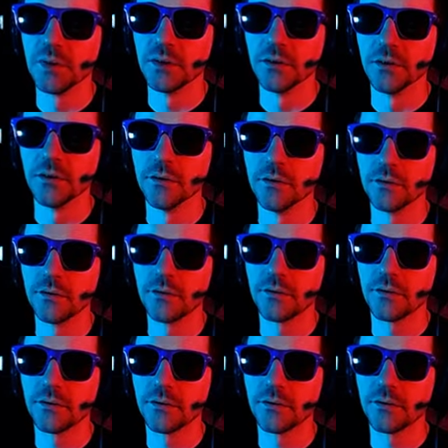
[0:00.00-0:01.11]
his...
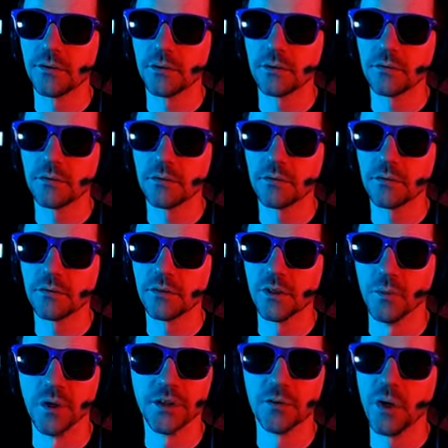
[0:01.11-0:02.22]

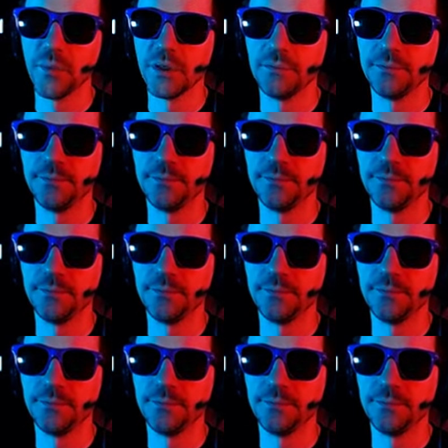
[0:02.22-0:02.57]
some other weapon.